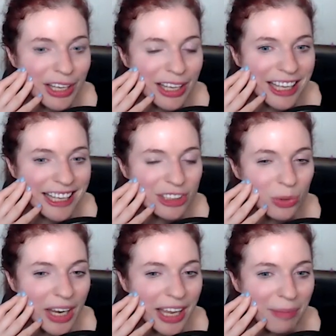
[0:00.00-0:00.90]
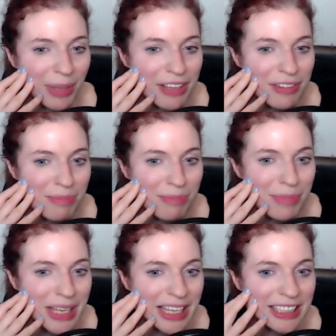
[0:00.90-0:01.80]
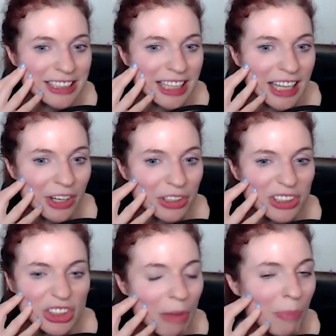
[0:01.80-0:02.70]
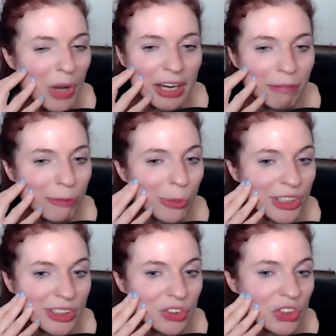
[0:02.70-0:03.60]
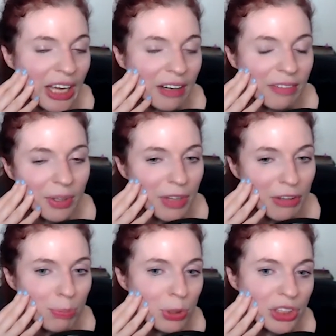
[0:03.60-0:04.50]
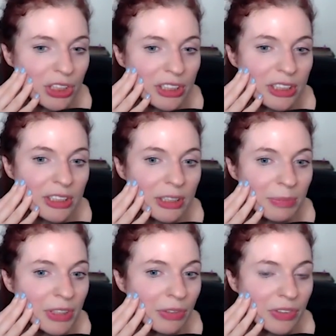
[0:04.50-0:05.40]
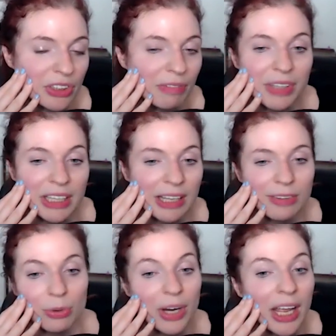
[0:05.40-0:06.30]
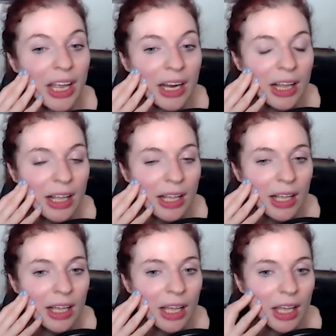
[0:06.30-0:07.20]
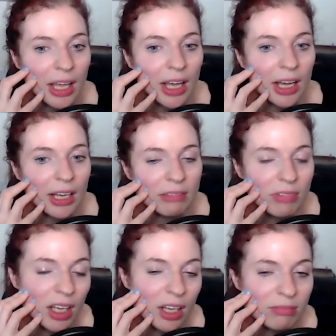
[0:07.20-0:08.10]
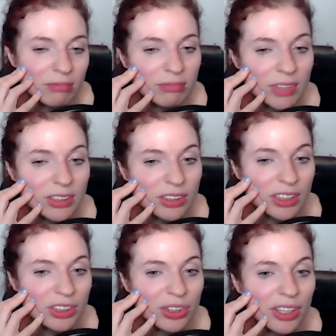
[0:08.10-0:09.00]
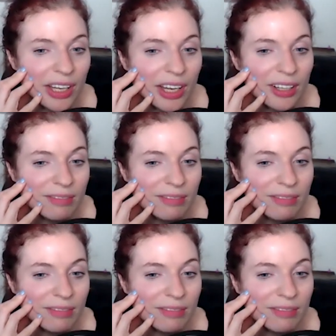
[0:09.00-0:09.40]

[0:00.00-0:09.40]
is great because it means that there's some kind of force inside of them that's pushing themselves to something that's great. And yeah, that's a good thing.